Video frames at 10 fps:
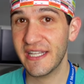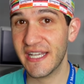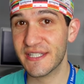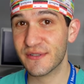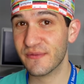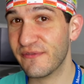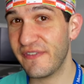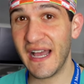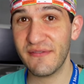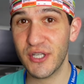that's
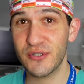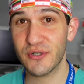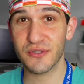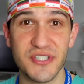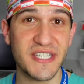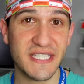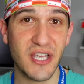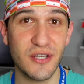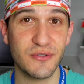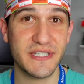500 or
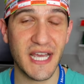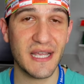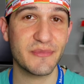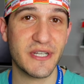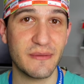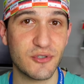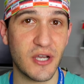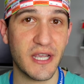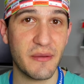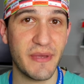600 times that I'm drawing up